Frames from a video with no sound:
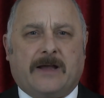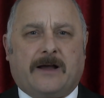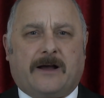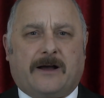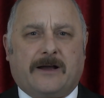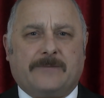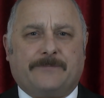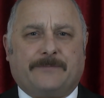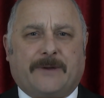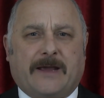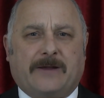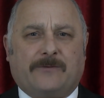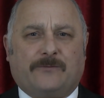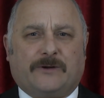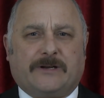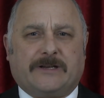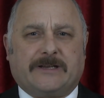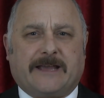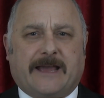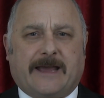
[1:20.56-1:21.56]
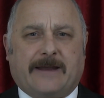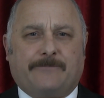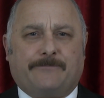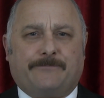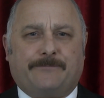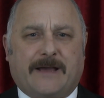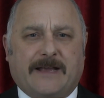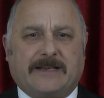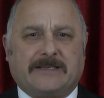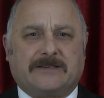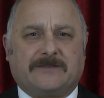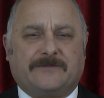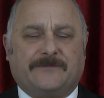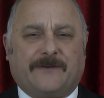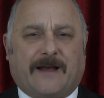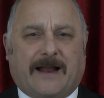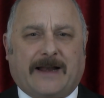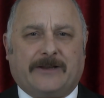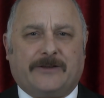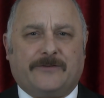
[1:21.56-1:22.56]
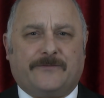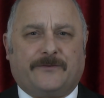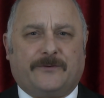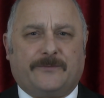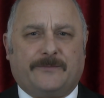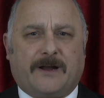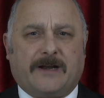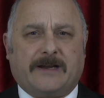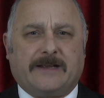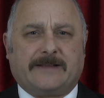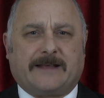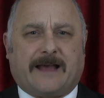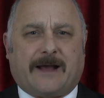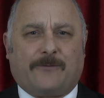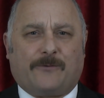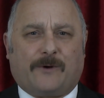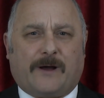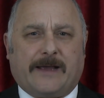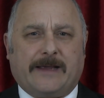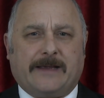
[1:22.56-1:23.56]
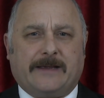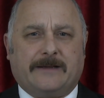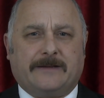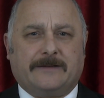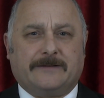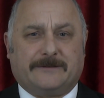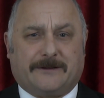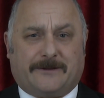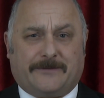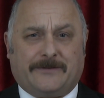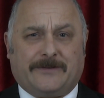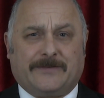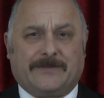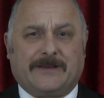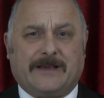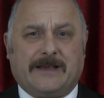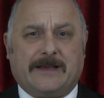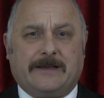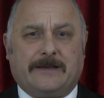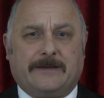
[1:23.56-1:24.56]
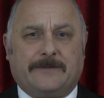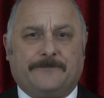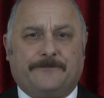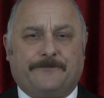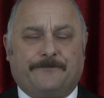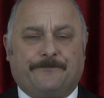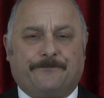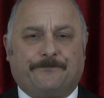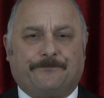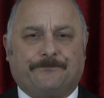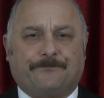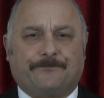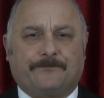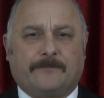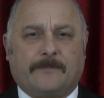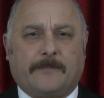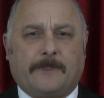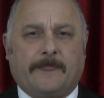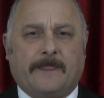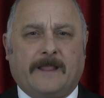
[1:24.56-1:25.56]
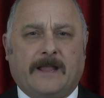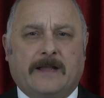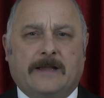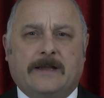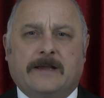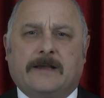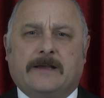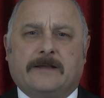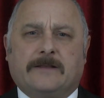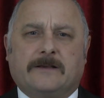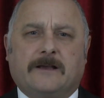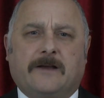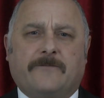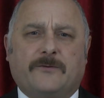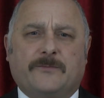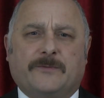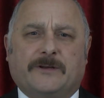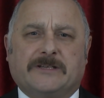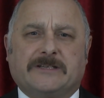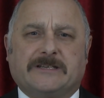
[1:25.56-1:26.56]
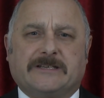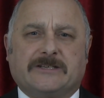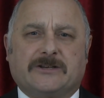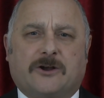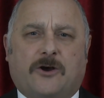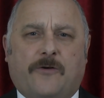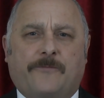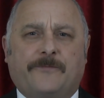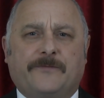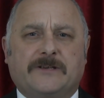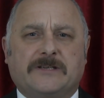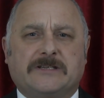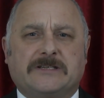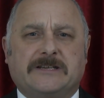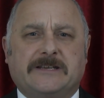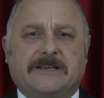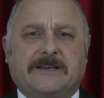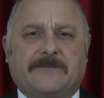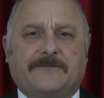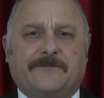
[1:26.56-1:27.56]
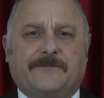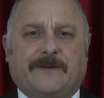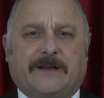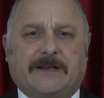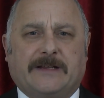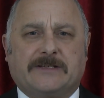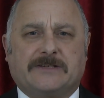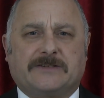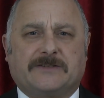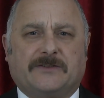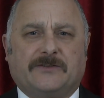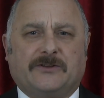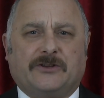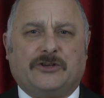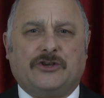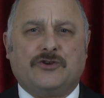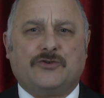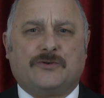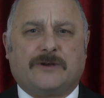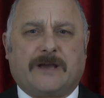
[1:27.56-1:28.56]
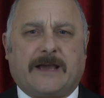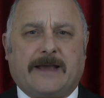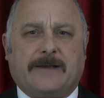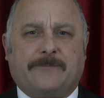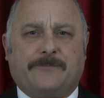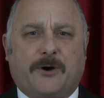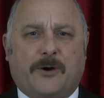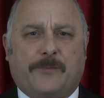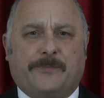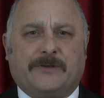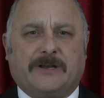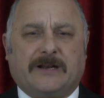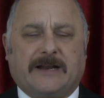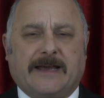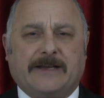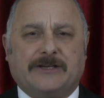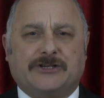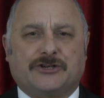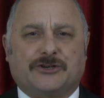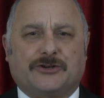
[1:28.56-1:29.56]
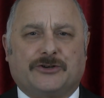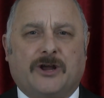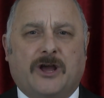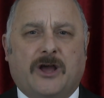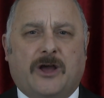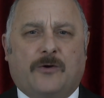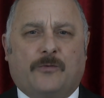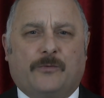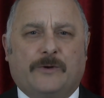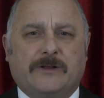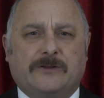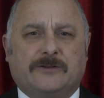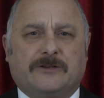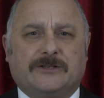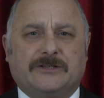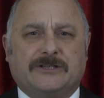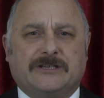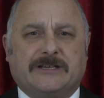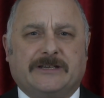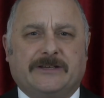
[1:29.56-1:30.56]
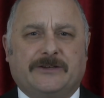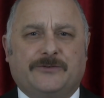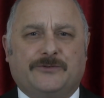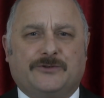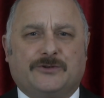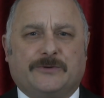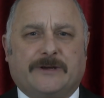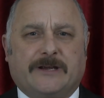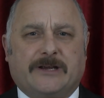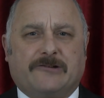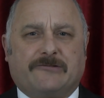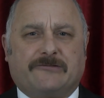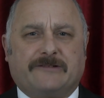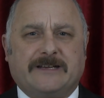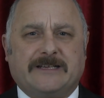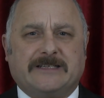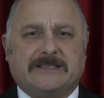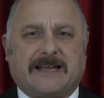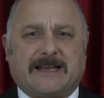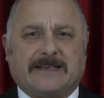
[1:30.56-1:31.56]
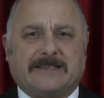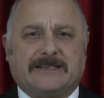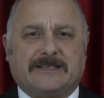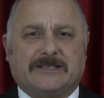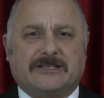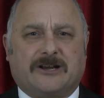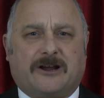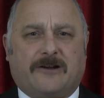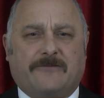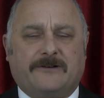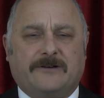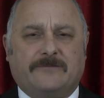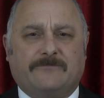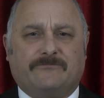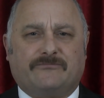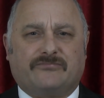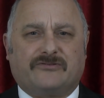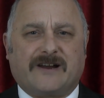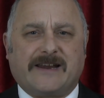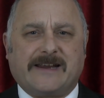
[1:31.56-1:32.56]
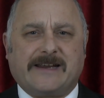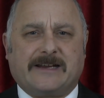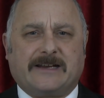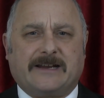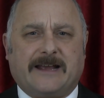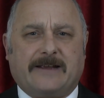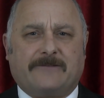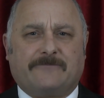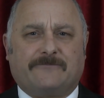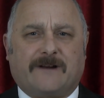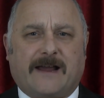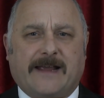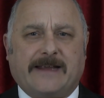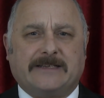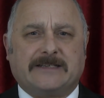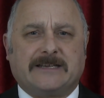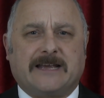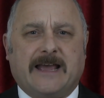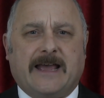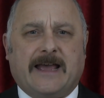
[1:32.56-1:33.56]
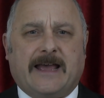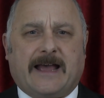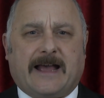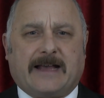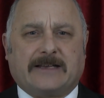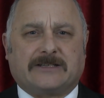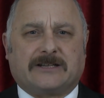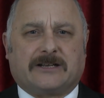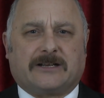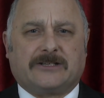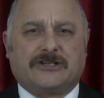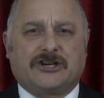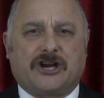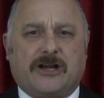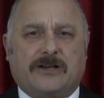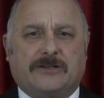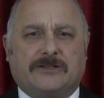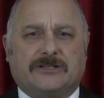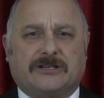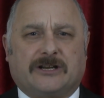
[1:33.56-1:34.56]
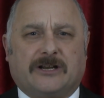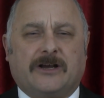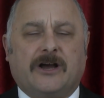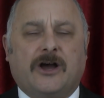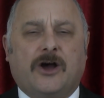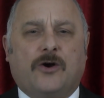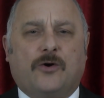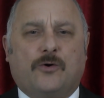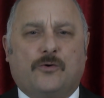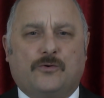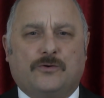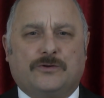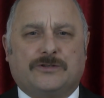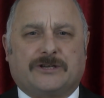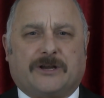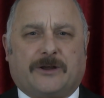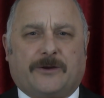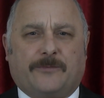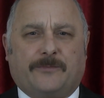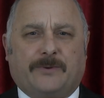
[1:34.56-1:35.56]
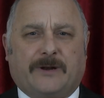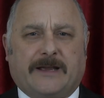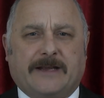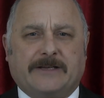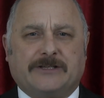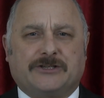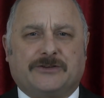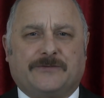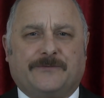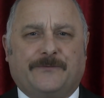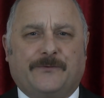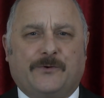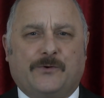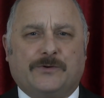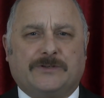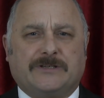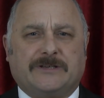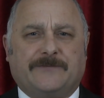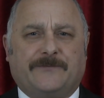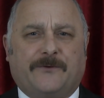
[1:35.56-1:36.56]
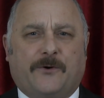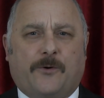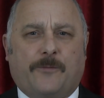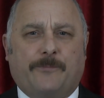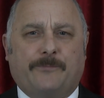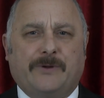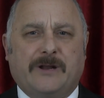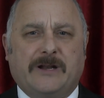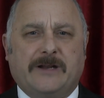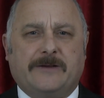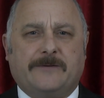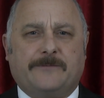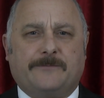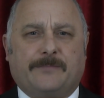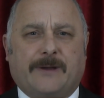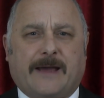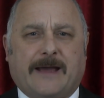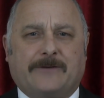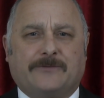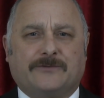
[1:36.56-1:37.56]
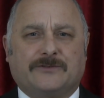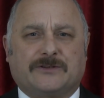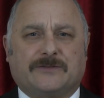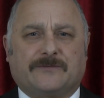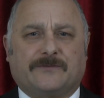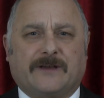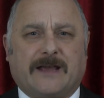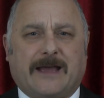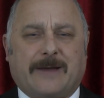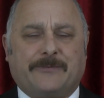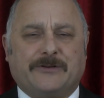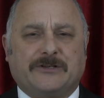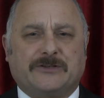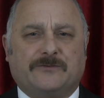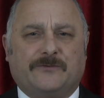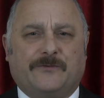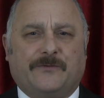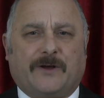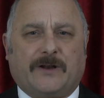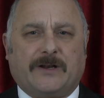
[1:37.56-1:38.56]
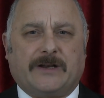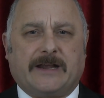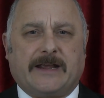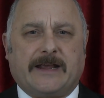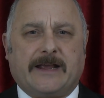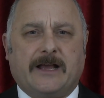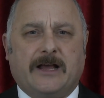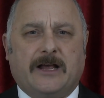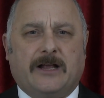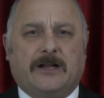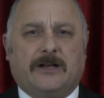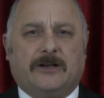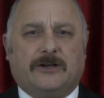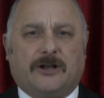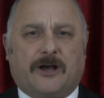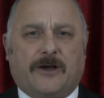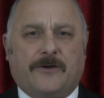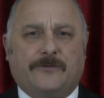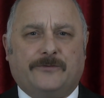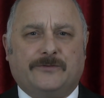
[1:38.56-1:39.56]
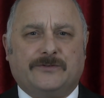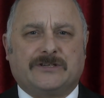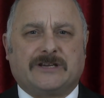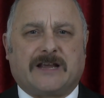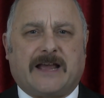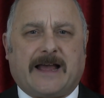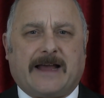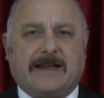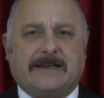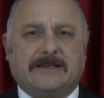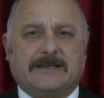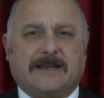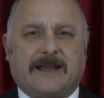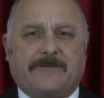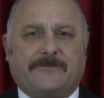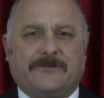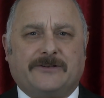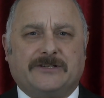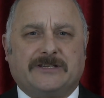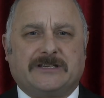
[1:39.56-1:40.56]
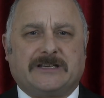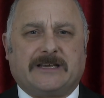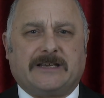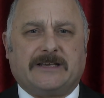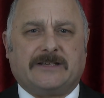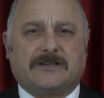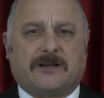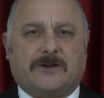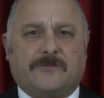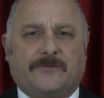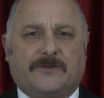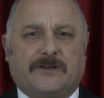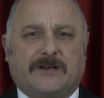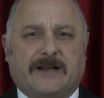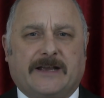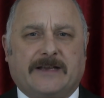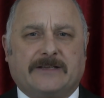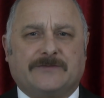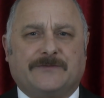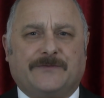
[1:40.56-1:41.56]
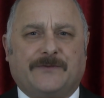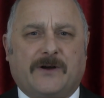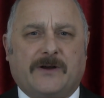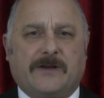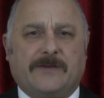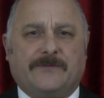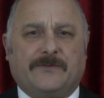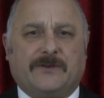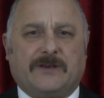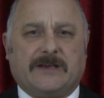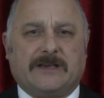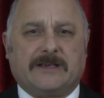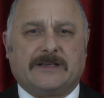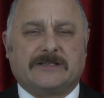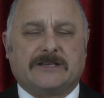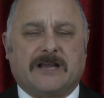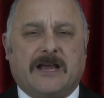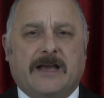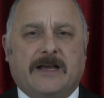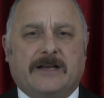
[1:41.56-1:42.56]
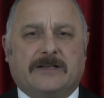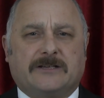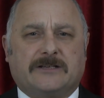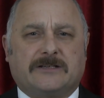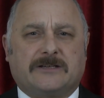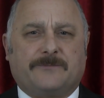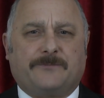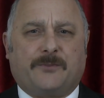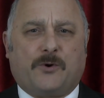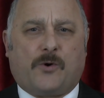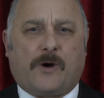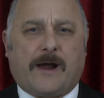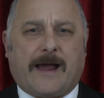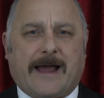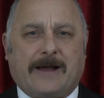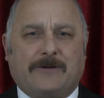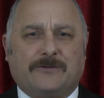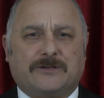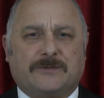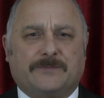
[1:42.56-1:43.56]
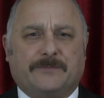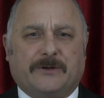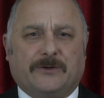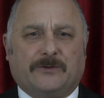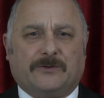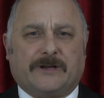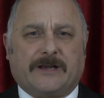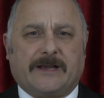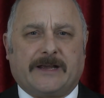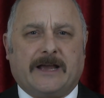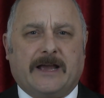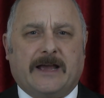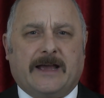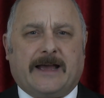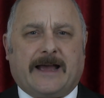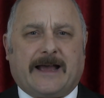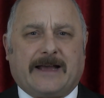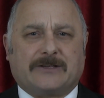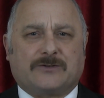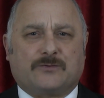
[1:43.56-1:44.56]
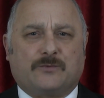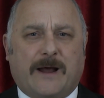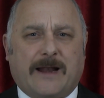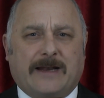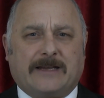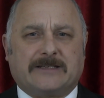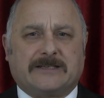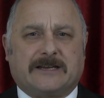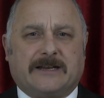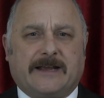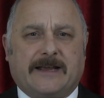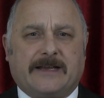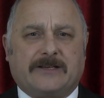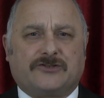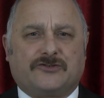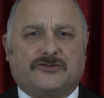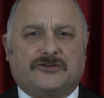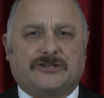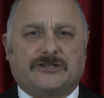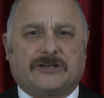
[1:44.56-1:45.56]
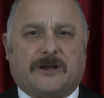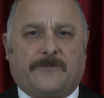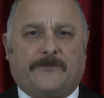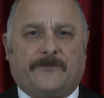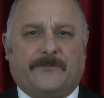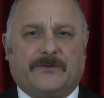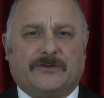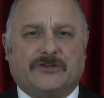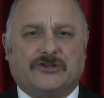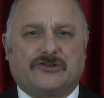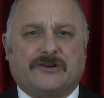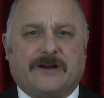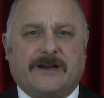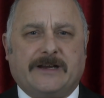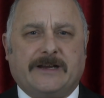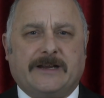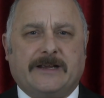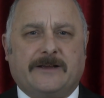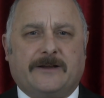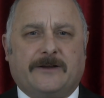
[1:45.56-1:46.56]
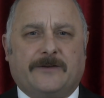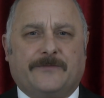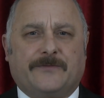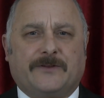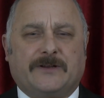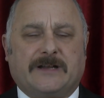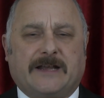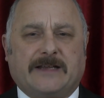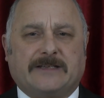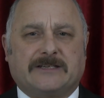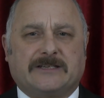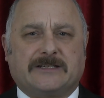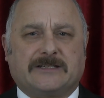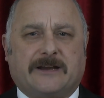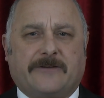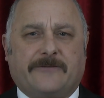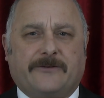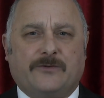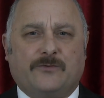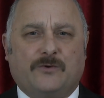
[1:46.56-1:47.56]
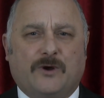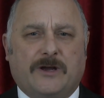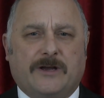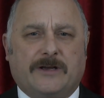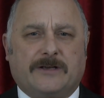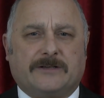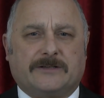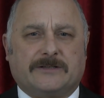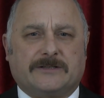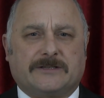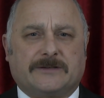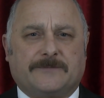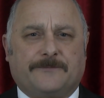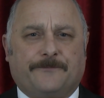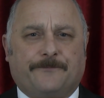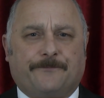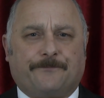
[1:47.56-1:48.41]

I bet we'd get better value for money that way, don't you think? The government is obviously convinced that the UK population will continue to increase at its current breakneck rate, as the Chancellor also pledged £44 billion of capital funding, loans and guarantees over the next 5 years to support house building, as well as an extra sum for training of the necessary workers.